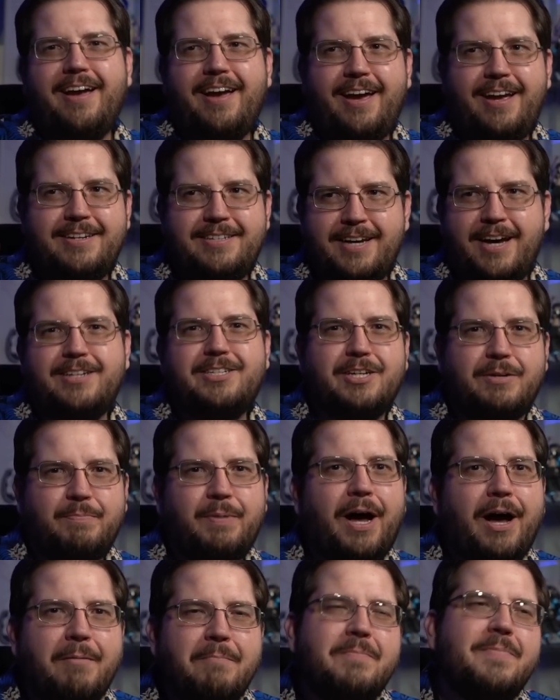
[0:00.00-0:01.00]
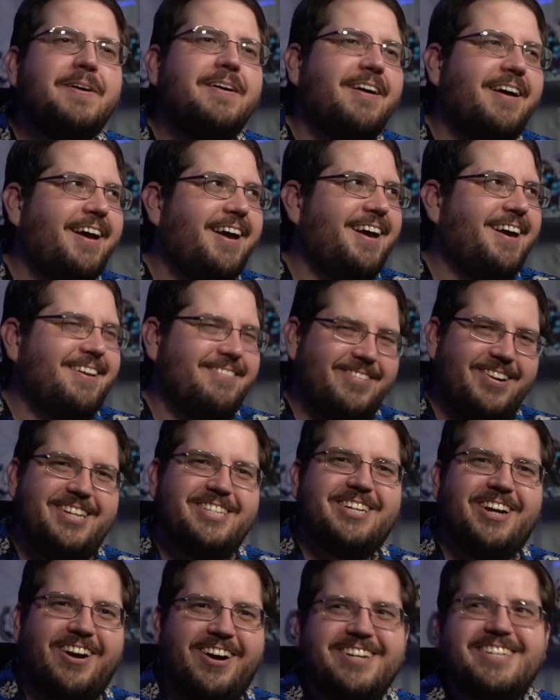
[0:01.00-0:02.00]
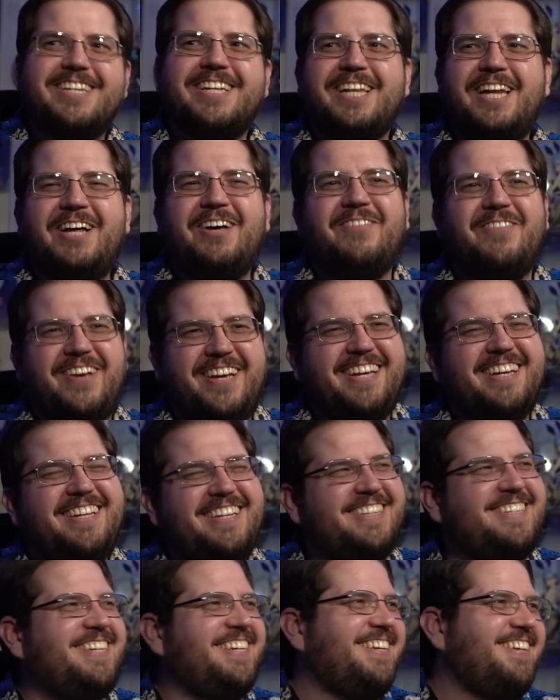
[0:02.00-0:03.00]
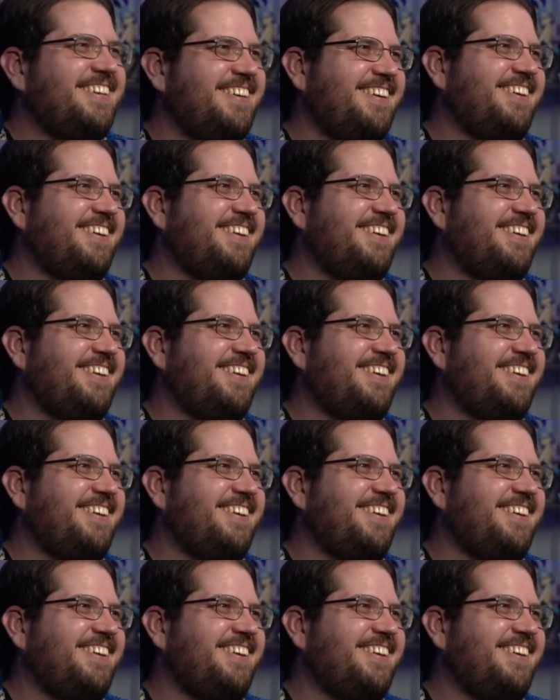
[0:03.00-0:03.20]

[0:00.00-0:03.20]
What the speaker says: and touch her bum and recharge it a little bit.